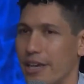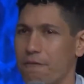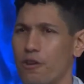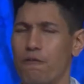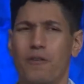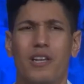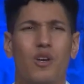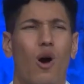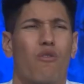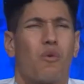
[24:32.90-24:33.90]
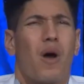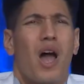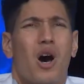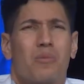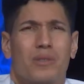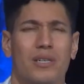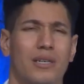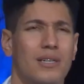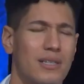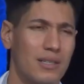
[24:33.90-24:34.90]
if you're feeling overwhelmed,
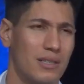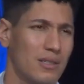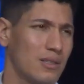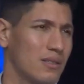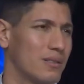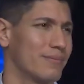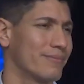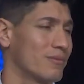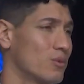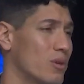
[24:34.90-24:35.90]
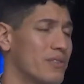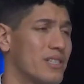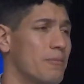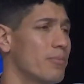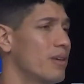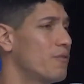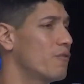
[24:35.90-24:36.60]
or if simply if